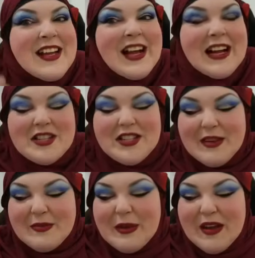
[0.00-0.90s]
Actually, i
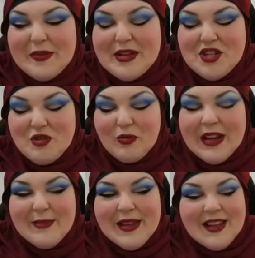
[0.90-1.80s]
w- I've been
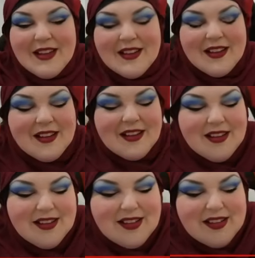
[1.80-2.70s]
dreaming.
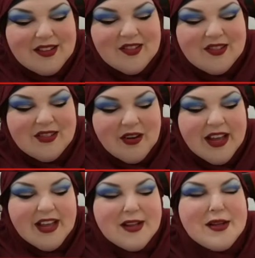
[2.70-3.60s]

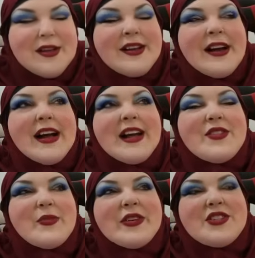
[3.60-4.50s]
Okay. I had the
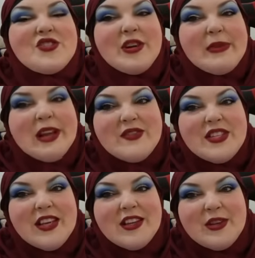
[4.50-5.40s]
weirdest dream, and I have to
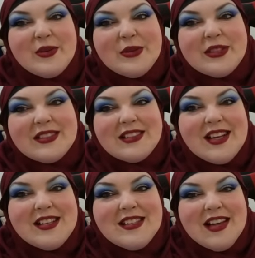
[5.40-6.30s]
tell you
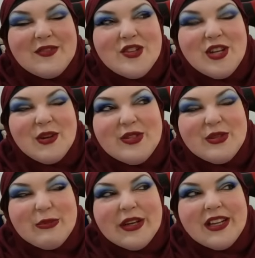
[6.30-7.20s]
because I have to share it with
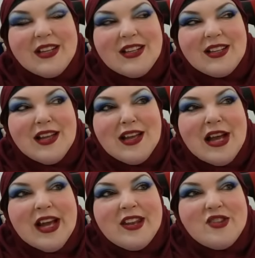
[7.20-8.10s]
somebody.
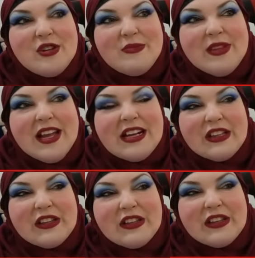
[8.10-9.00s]
I had a dream that I had a.
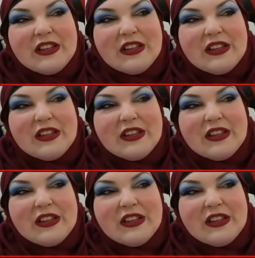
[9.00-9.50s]
You know, whenever